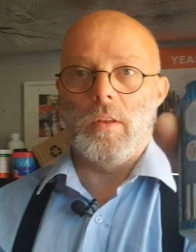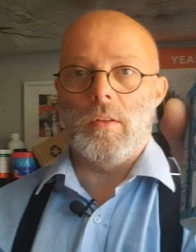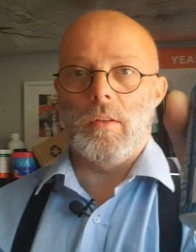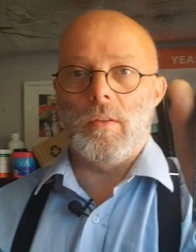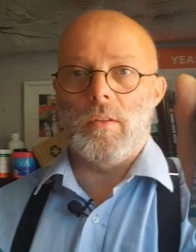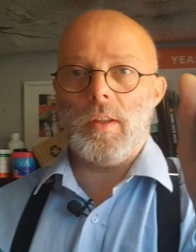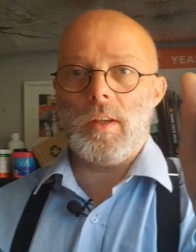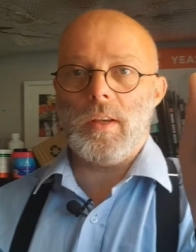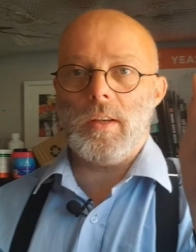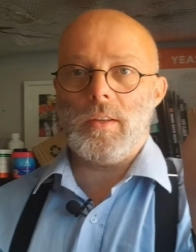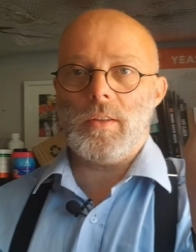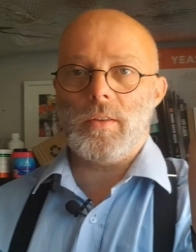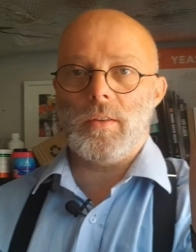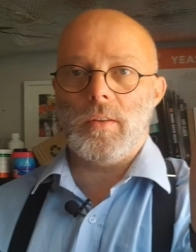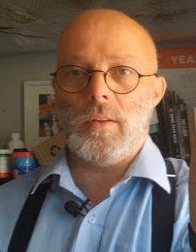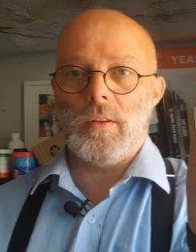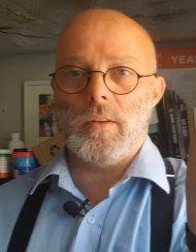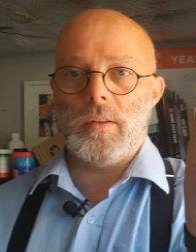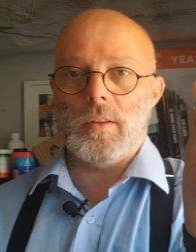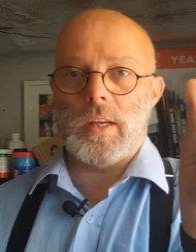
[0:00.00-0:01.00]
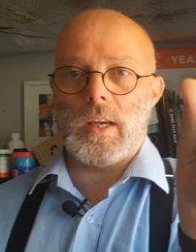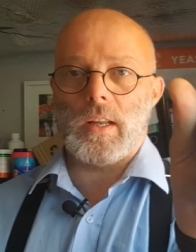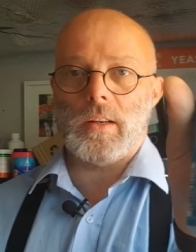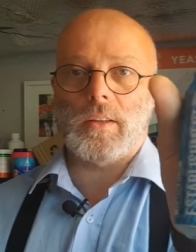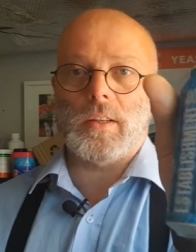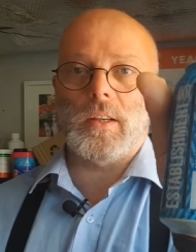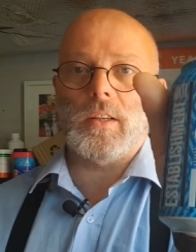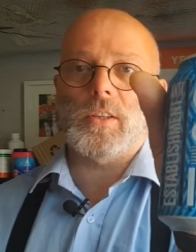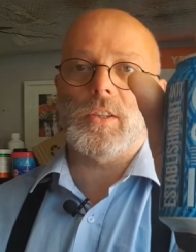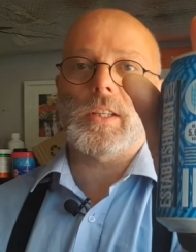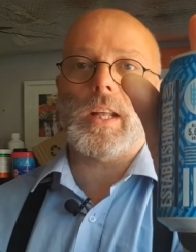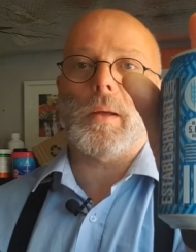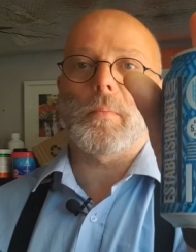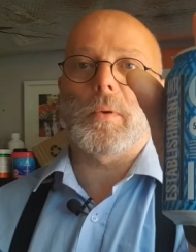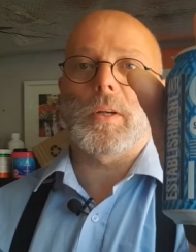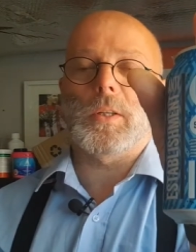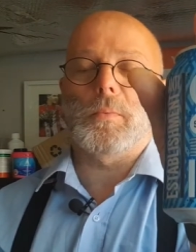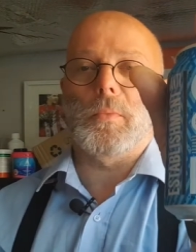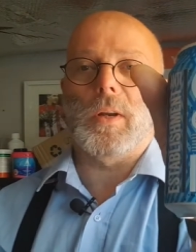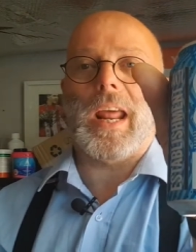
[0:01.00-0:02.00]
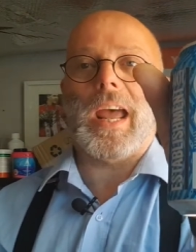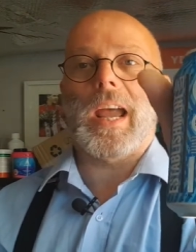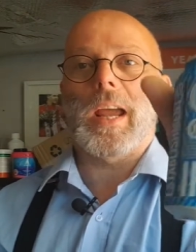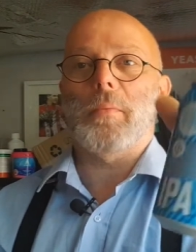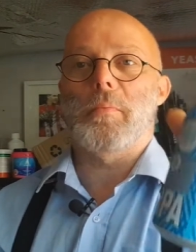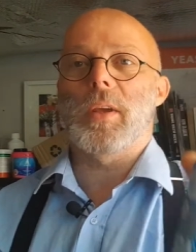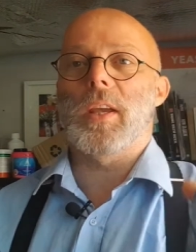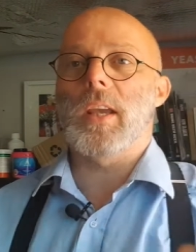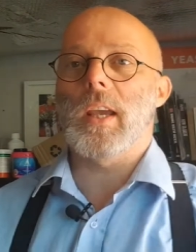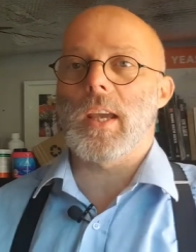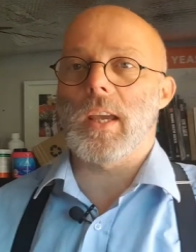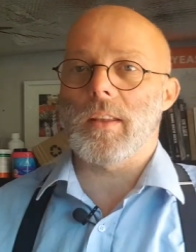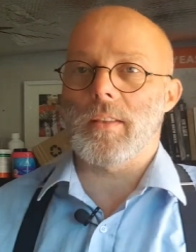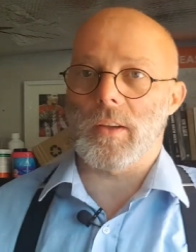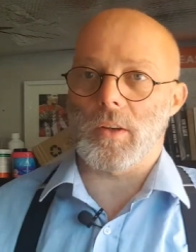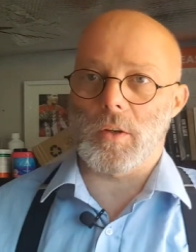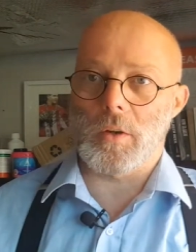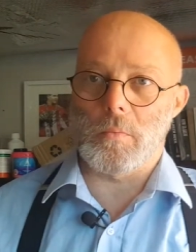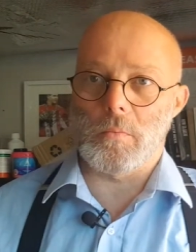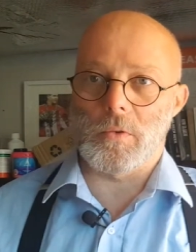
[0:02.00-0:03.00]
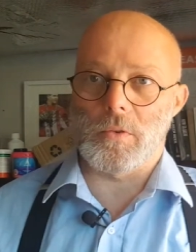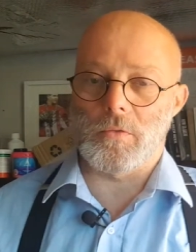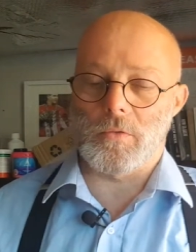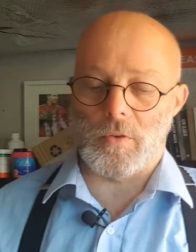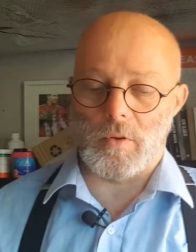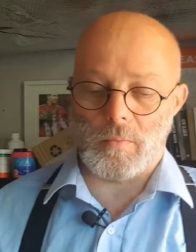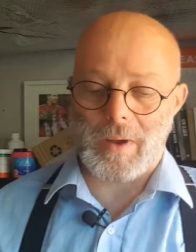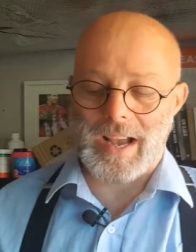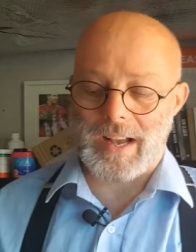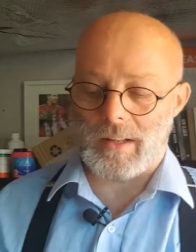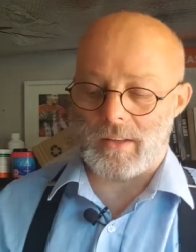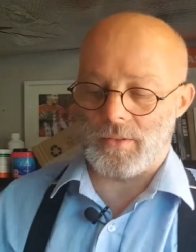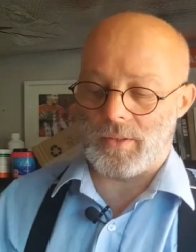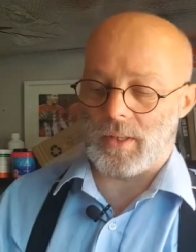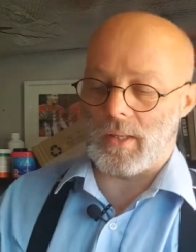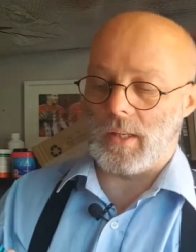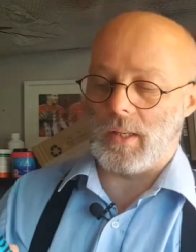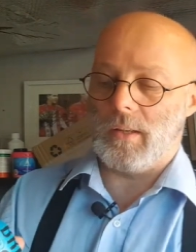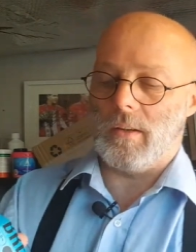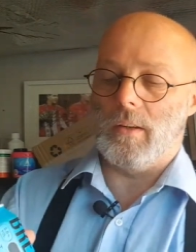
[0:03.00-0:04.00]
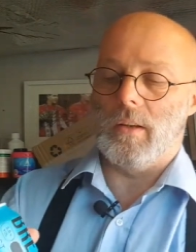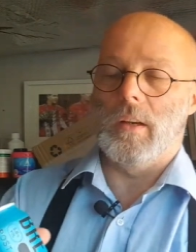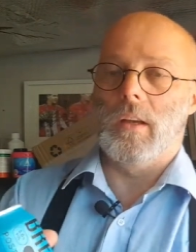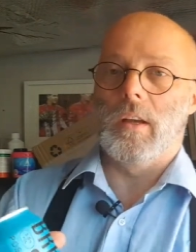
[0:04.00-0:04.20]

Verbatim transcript: this, the anti-establishment IPA that comes from Aldi,